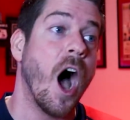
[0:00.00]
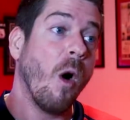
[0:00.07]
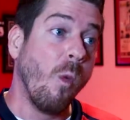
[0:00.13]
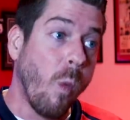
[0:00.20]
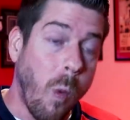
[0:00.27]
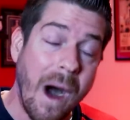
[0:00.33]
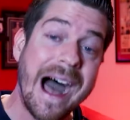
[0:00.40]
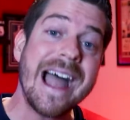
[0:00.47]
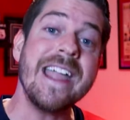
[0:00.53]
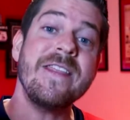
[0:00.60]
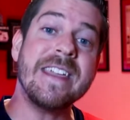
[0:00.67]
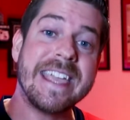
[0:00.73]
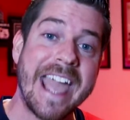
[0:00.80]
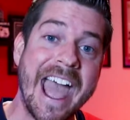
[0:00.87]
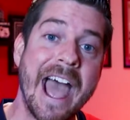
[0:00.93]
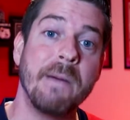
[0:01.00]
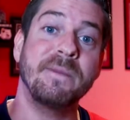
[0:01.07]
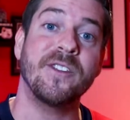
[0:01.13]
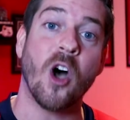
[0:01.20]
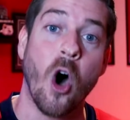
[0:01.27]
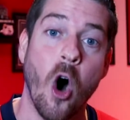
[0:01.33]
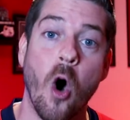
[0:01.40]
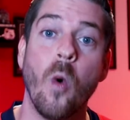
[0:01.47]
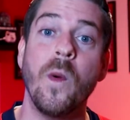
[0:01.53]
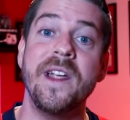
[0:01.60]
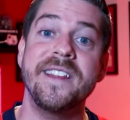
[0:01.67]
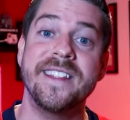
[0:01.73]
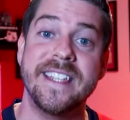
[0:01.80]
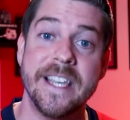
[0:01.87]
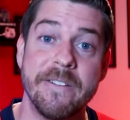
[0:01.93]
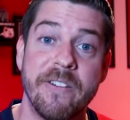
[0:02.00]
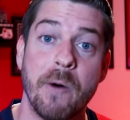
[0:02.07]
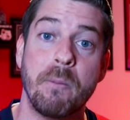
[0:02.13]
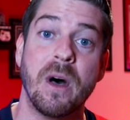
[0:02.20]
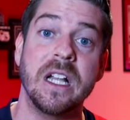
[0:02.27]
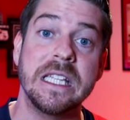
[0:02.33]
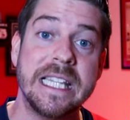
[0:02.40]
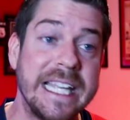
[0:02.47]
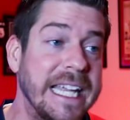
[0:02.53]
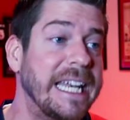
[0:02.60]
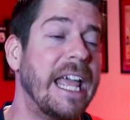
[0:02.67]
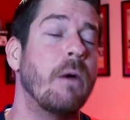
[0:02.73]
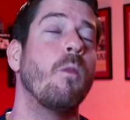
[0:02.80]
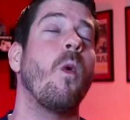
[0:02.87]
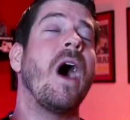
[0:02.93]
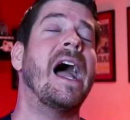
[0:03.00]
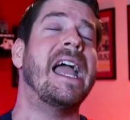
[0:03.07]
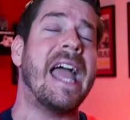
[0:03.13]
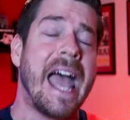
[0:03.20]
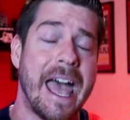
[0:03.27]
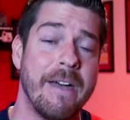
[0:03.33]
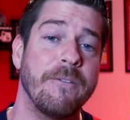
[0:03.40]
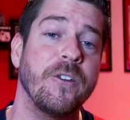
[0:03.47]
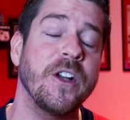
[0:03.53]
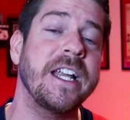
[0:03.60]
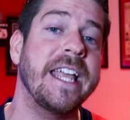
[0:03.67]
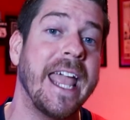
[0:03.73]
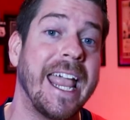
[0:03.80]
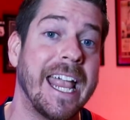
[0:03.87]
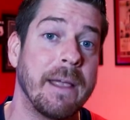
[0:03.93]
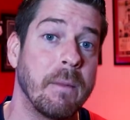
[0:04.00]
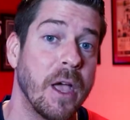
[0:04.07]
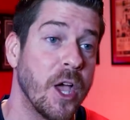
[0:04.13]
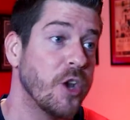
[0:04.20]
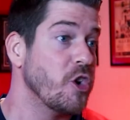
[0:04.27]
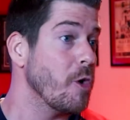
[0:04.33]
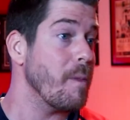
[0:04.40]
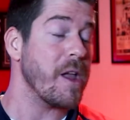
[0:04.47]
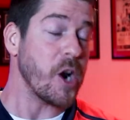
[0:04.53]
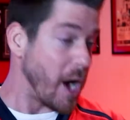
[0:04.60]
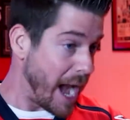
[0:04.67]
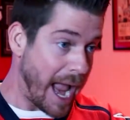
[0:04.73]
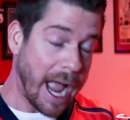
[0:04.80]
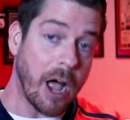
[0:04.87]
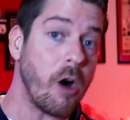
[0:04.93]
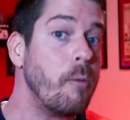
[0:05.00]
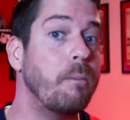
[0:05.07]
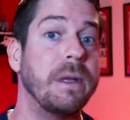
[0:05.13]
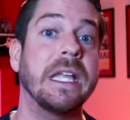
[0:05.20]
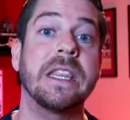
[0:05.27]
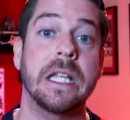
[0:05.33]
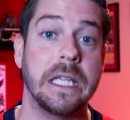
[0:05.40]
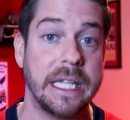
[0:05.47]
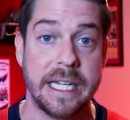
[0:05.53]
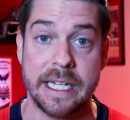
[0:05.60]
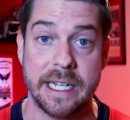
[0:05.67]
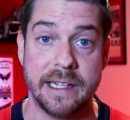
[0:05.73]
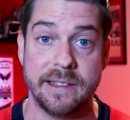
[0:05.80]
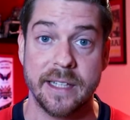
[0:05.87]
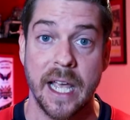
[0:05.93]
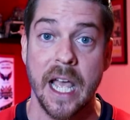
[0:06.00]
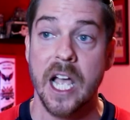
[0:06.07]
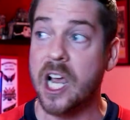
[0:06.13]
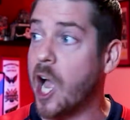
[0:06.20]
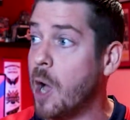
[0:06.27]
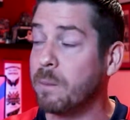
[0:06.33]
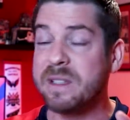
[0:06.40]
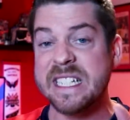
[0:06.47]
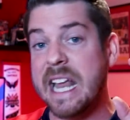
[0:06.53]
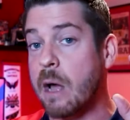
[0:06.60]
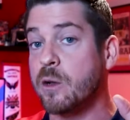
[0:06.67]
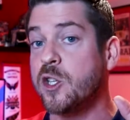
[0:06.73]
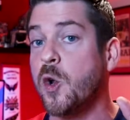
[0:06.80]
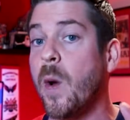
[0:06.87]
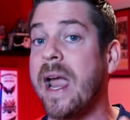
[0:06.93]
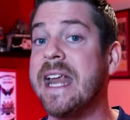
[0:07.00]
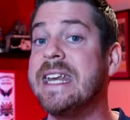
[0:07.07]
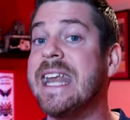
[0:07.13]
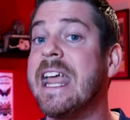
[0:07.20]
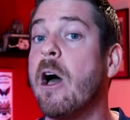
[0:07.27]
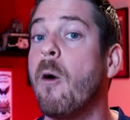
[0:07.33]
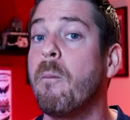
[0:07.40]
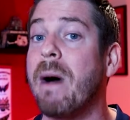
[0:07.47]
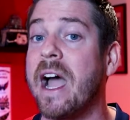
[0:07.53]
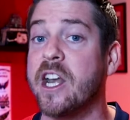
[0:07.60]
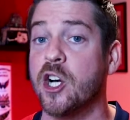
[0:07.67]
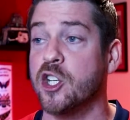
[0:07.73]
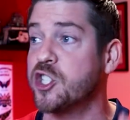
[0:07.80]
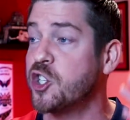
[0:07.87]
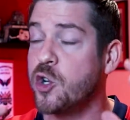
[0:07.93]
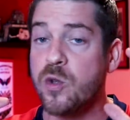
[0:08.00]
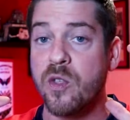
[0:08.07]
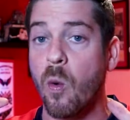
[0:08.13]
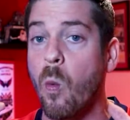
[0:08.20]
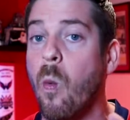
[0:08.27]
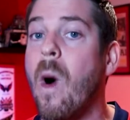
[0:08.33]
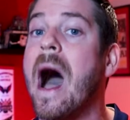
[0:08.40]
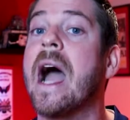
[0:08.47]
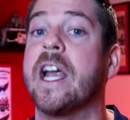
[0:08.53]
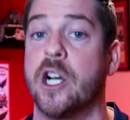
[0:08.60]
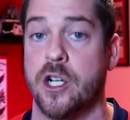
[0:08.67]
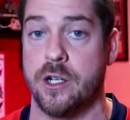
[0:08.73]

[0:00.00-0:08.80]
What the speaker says: Why the Caps always give up a lead and why every game, no matter how big the lead is, comes down to a nail biter to the wire.